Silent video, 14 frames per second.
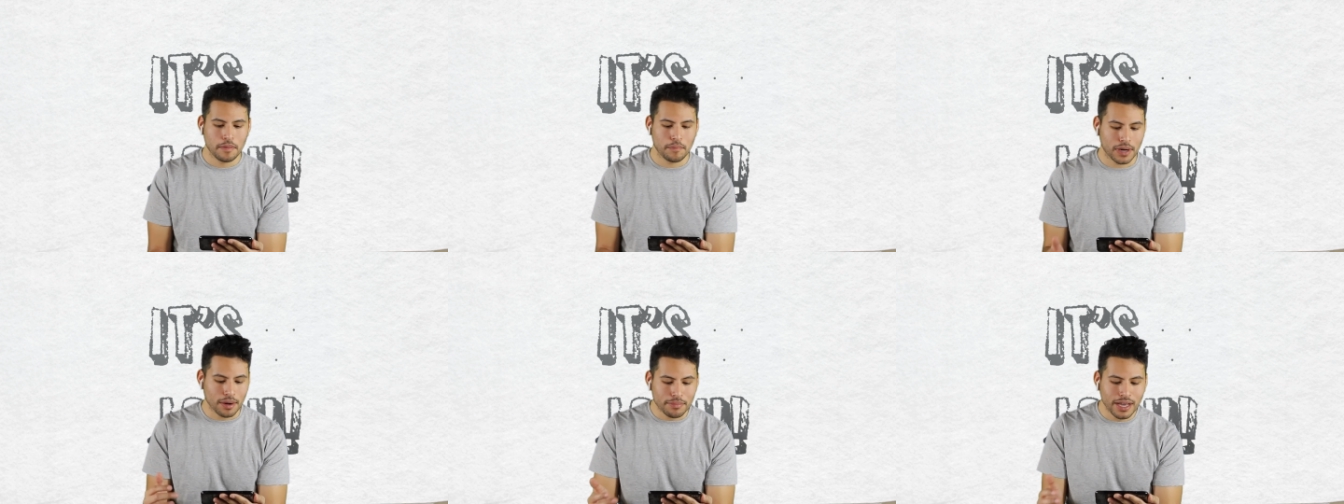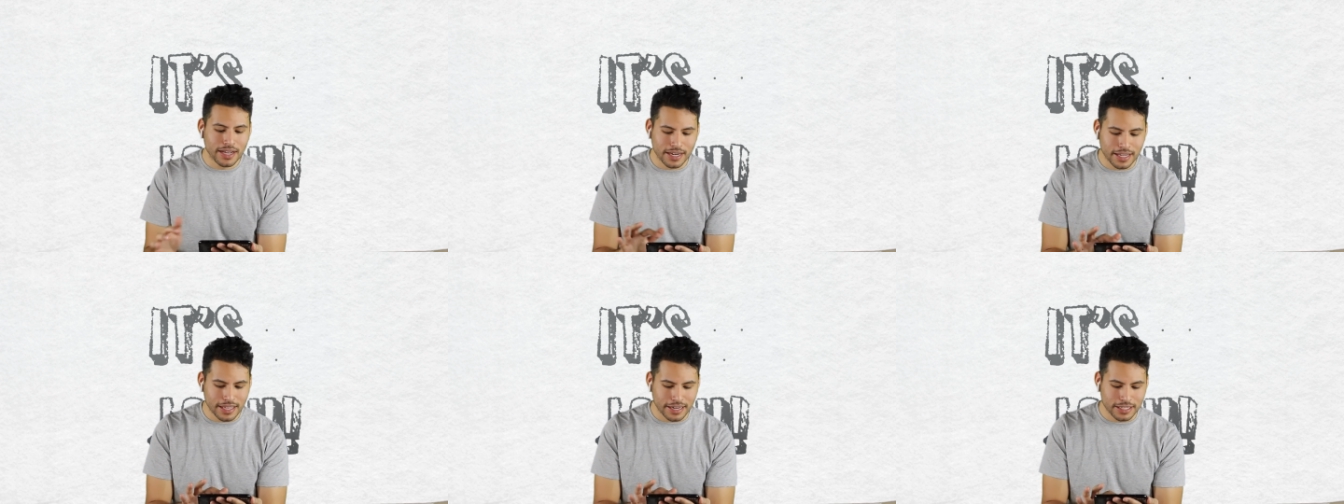But I'm not
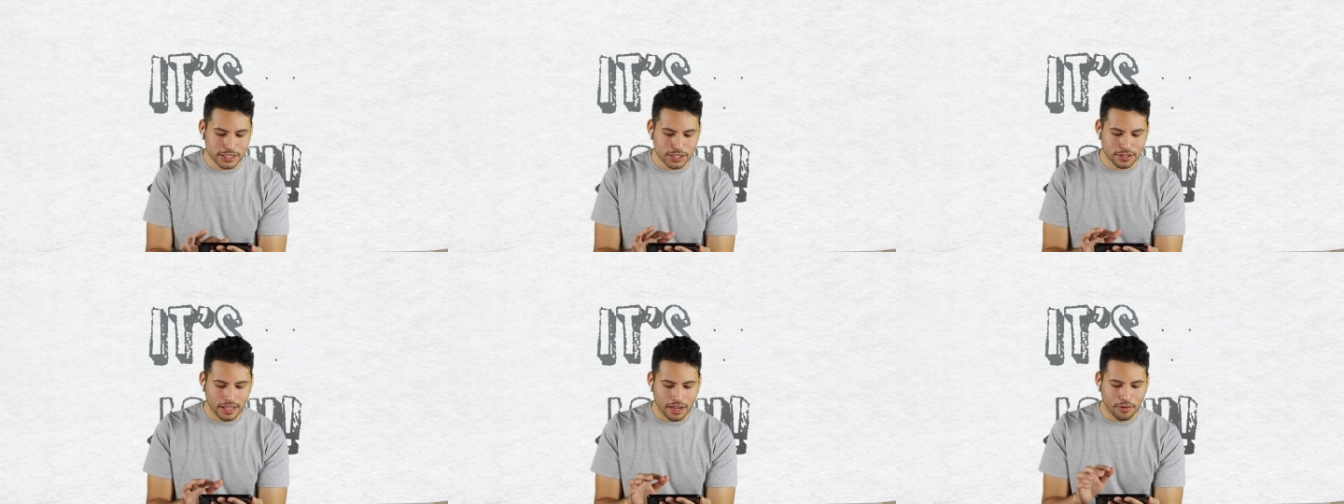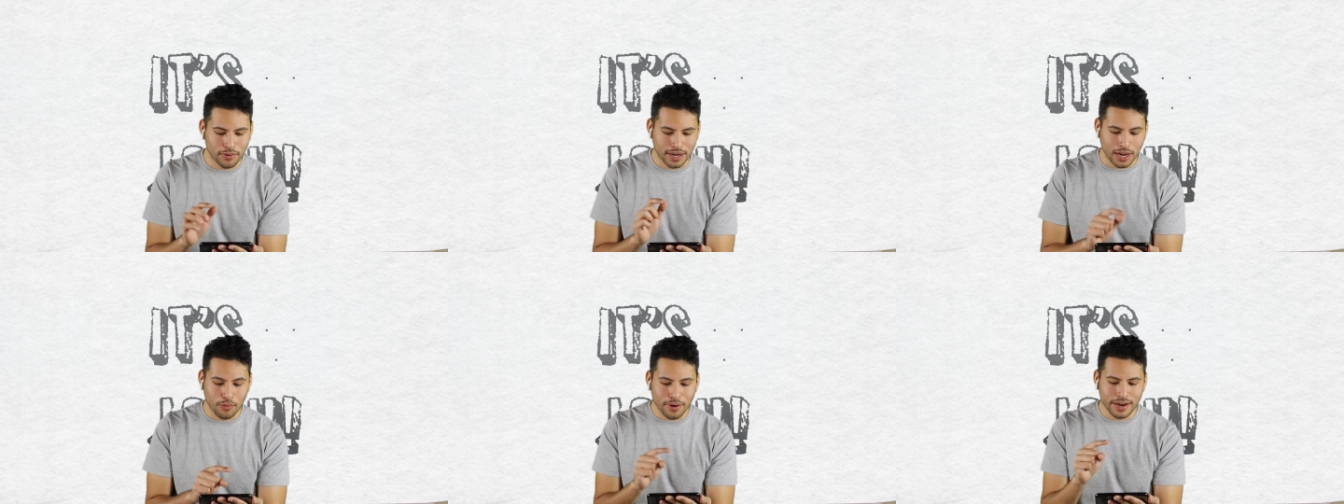going to get into that.
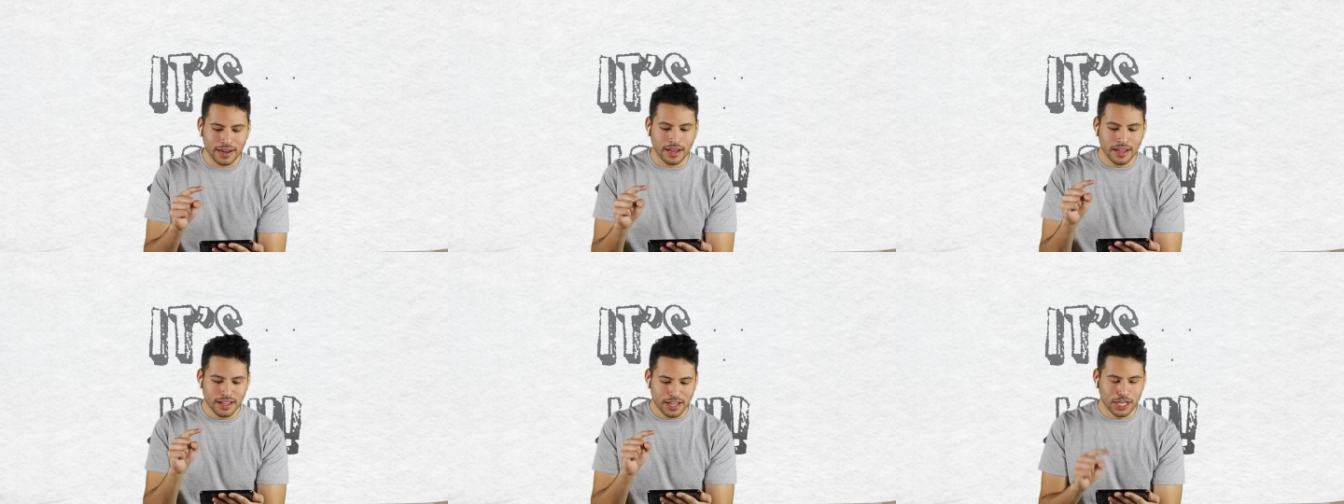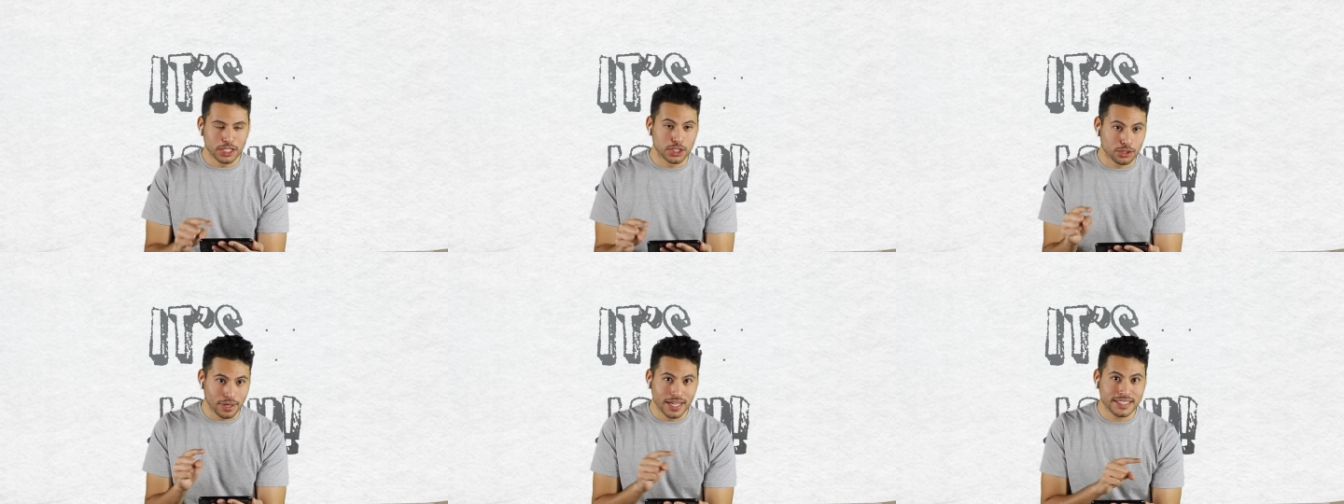What I want to
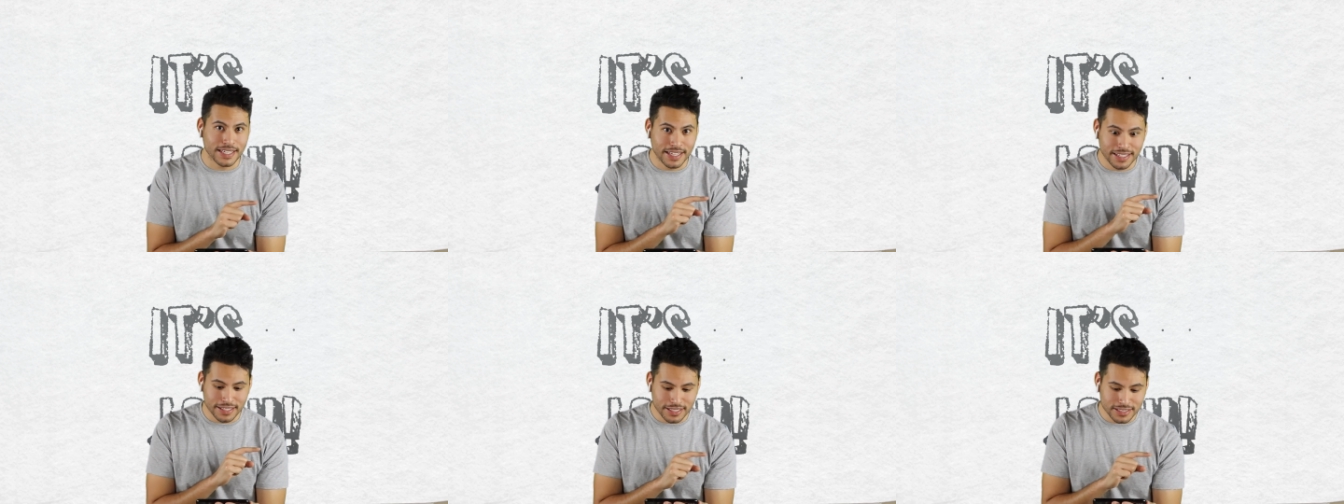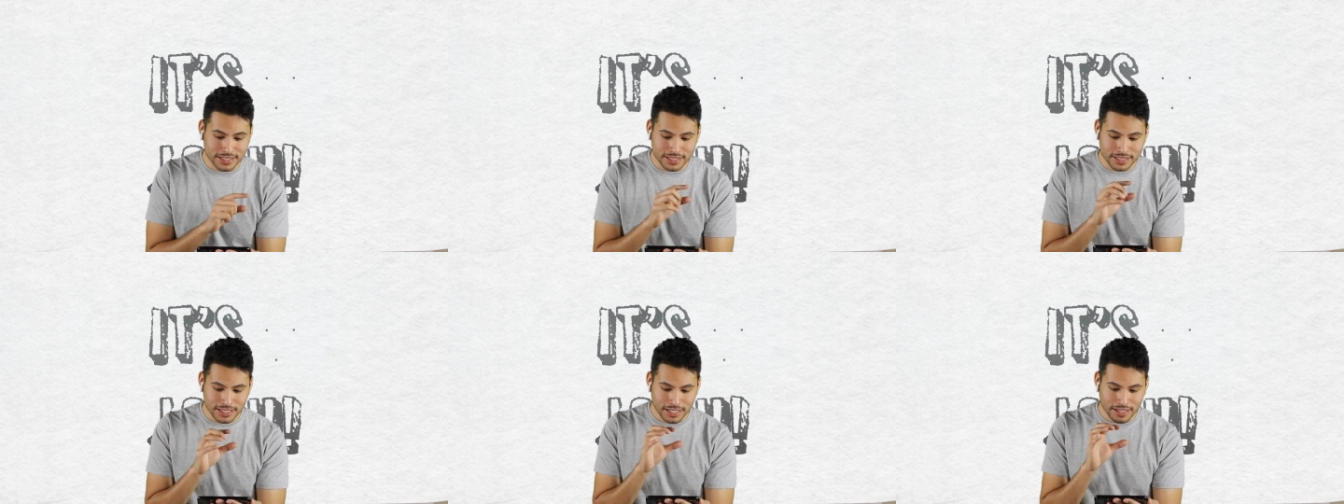address in
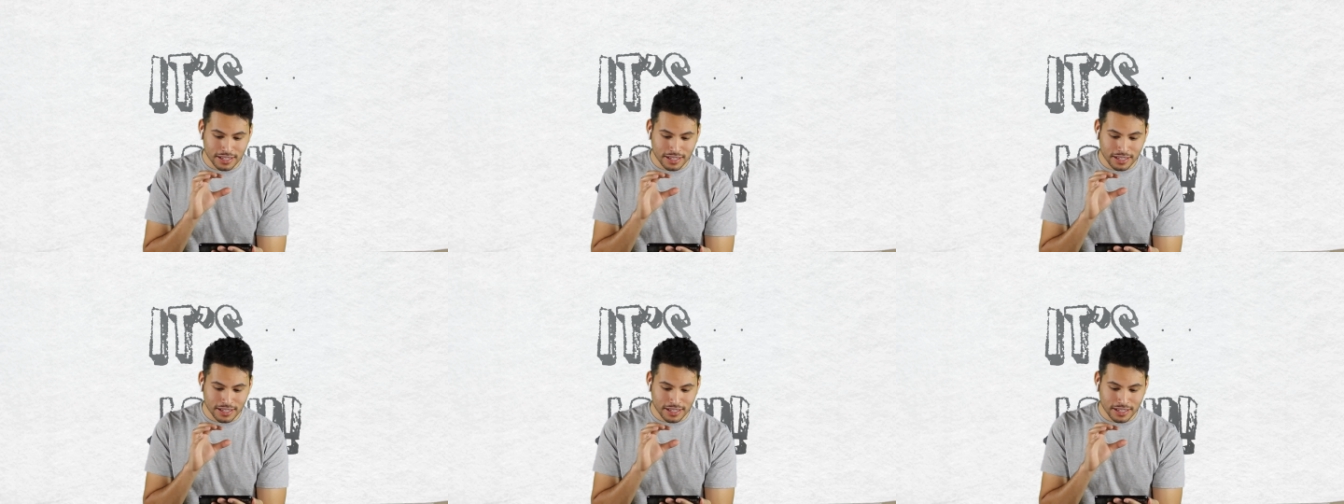this